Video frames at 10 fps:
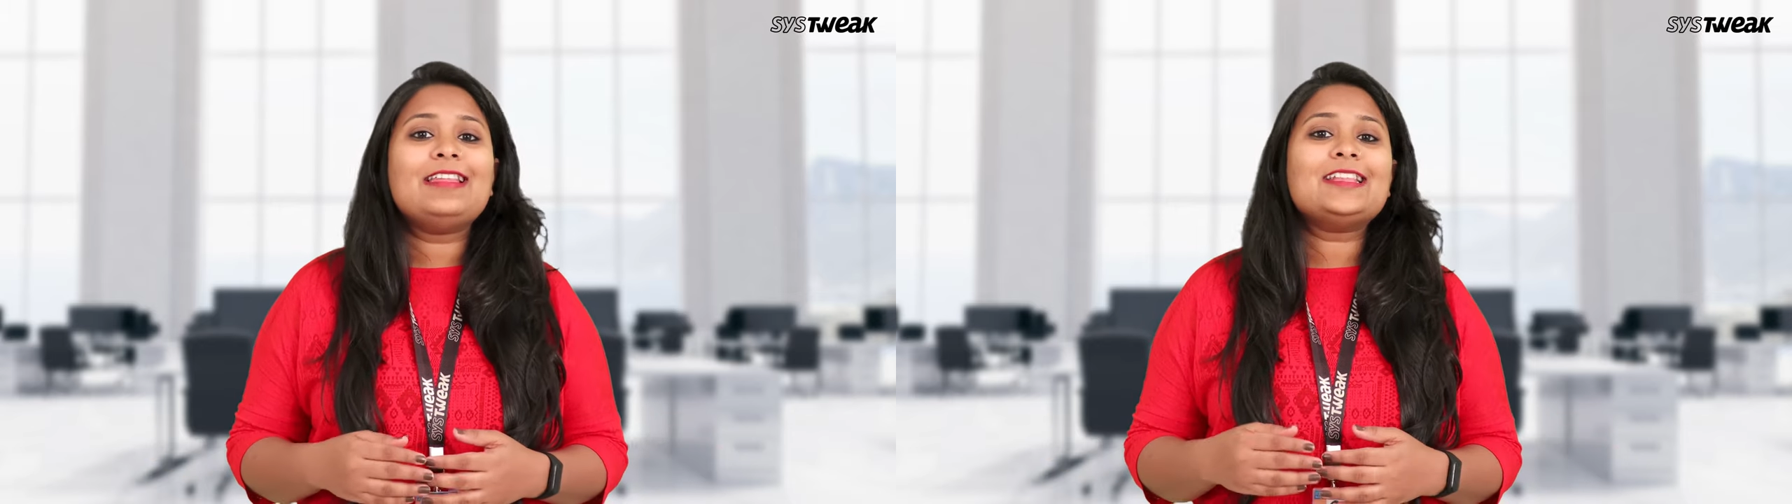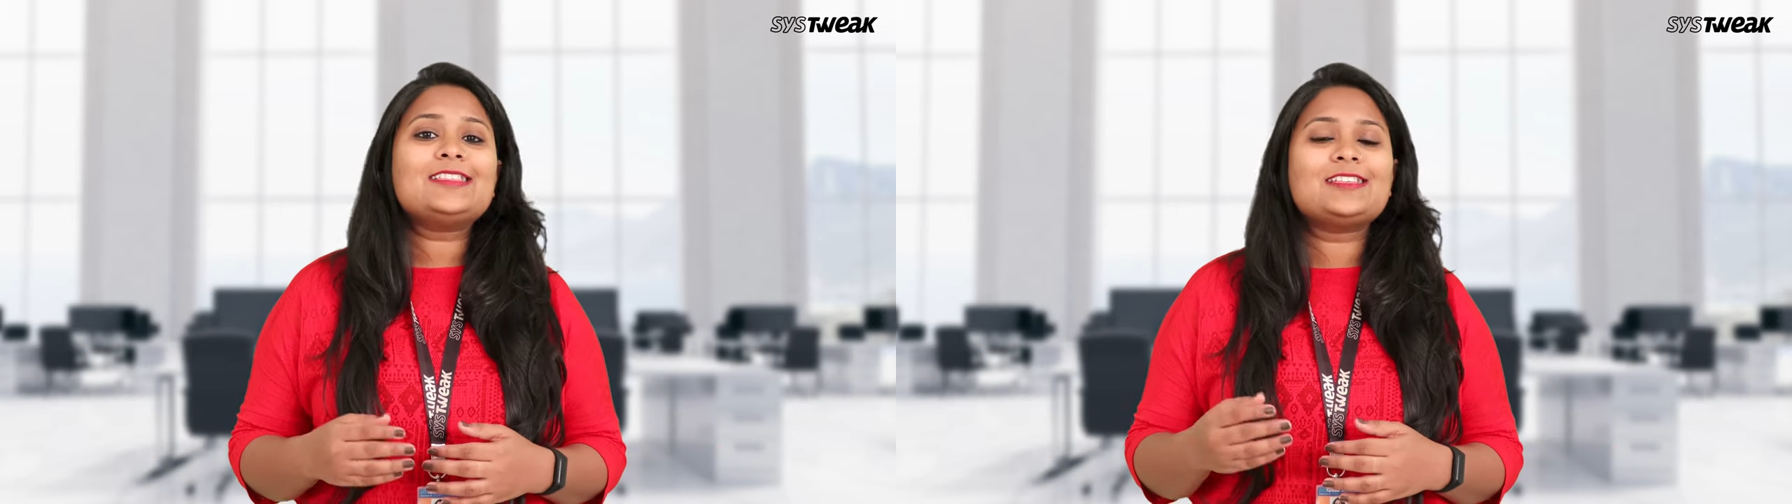
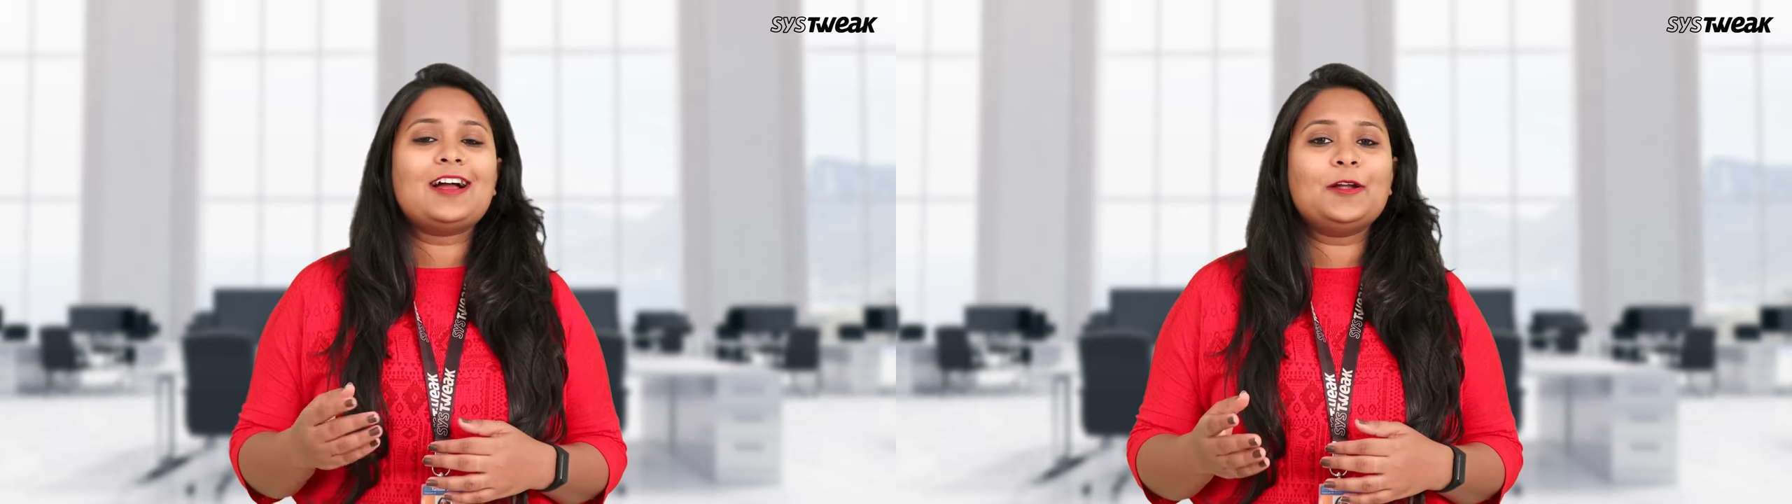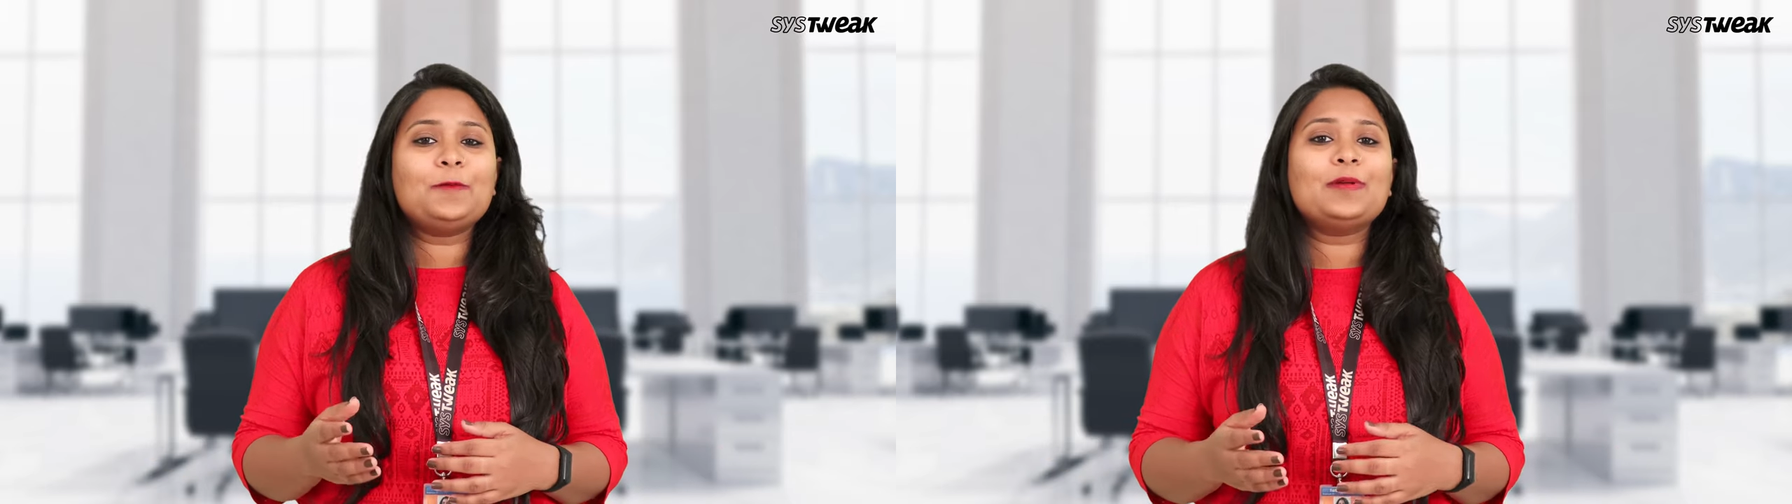let's
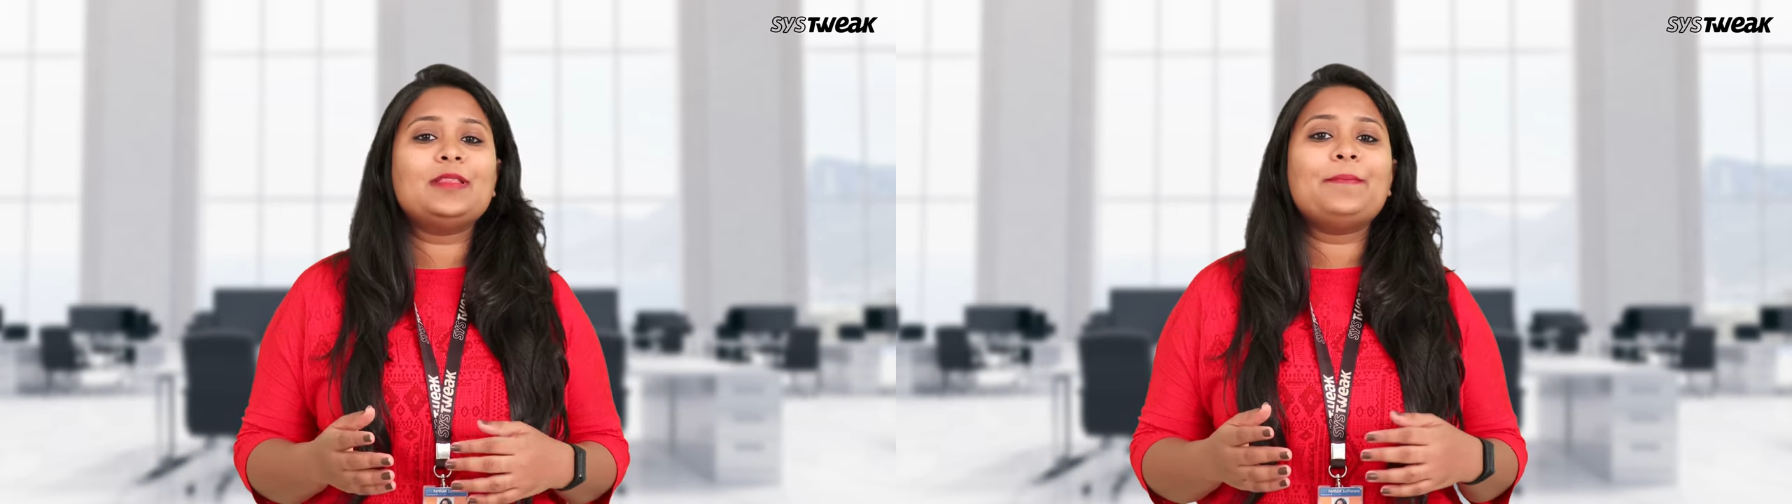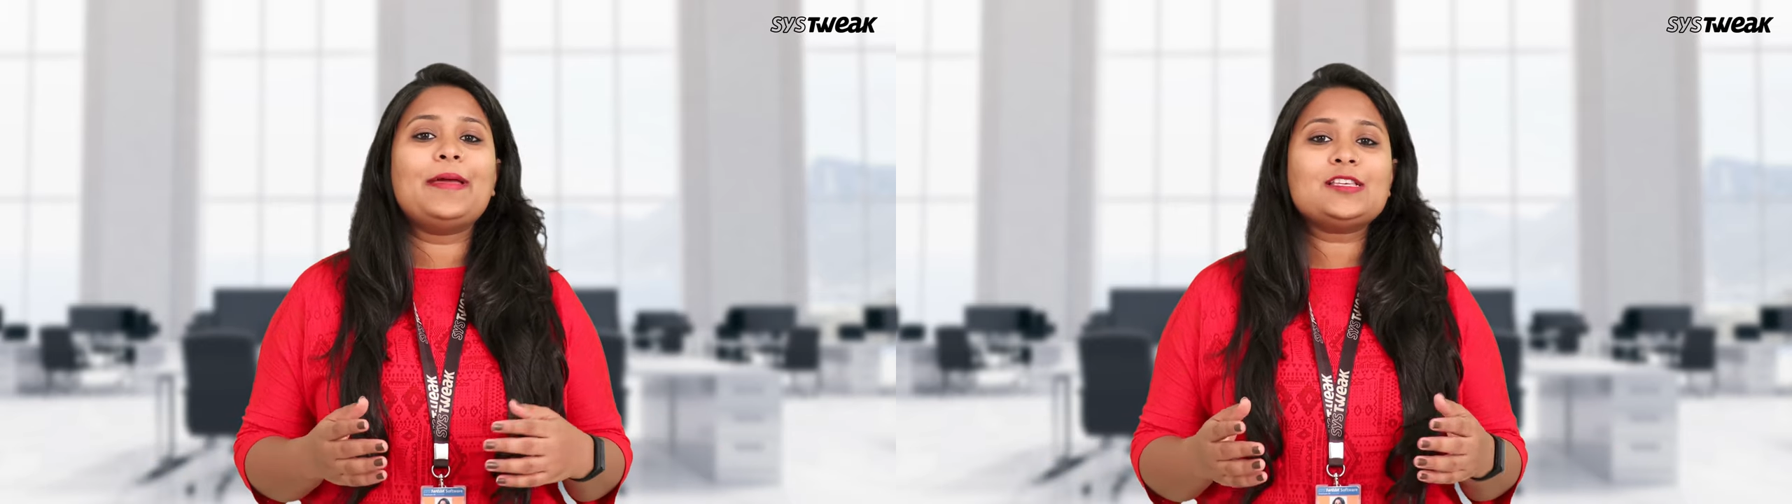start
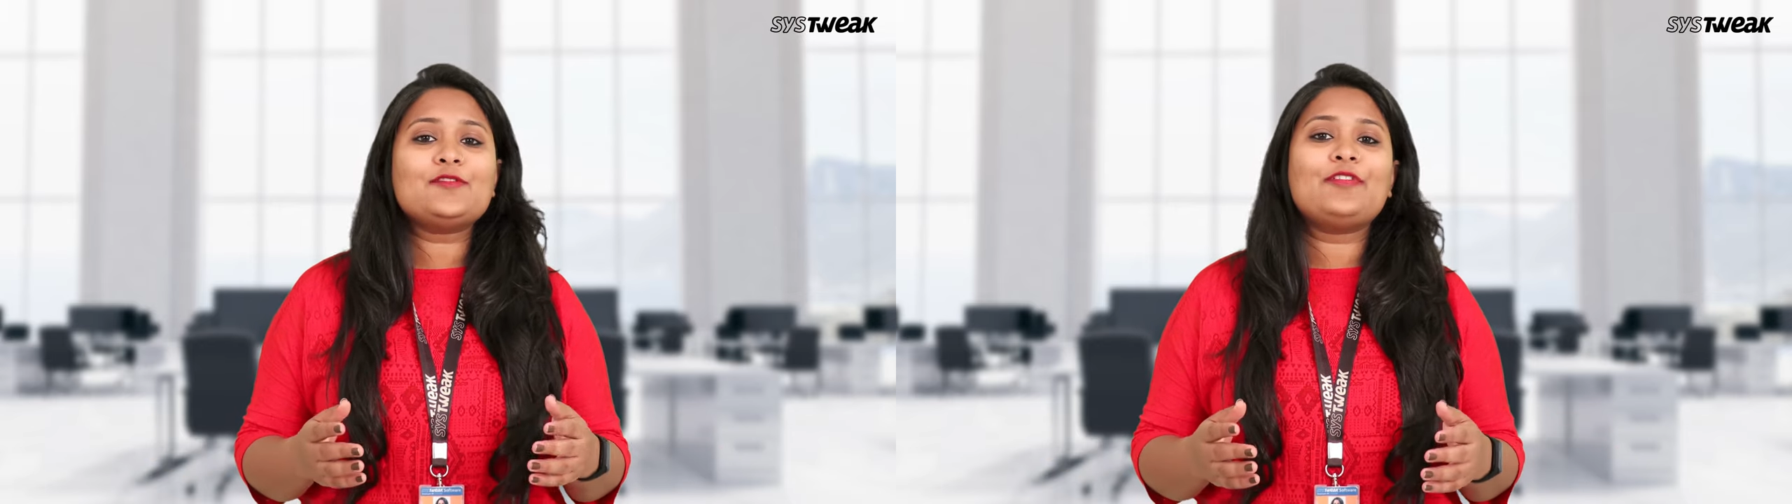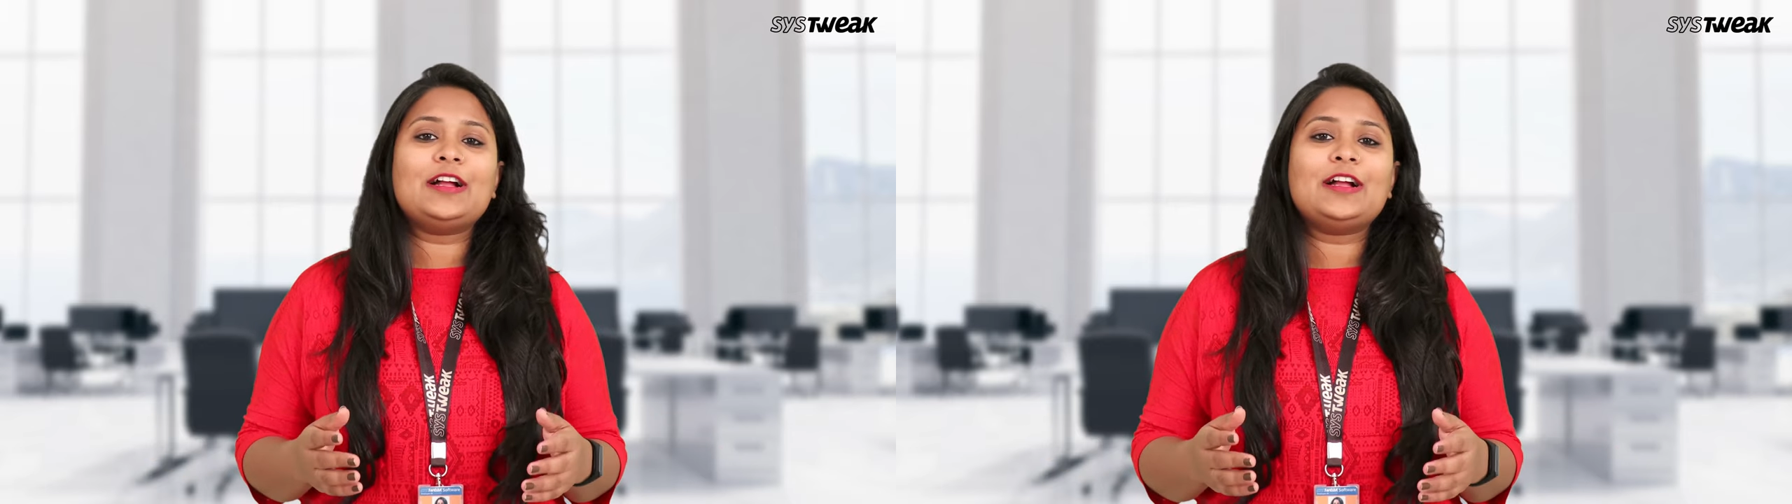with the best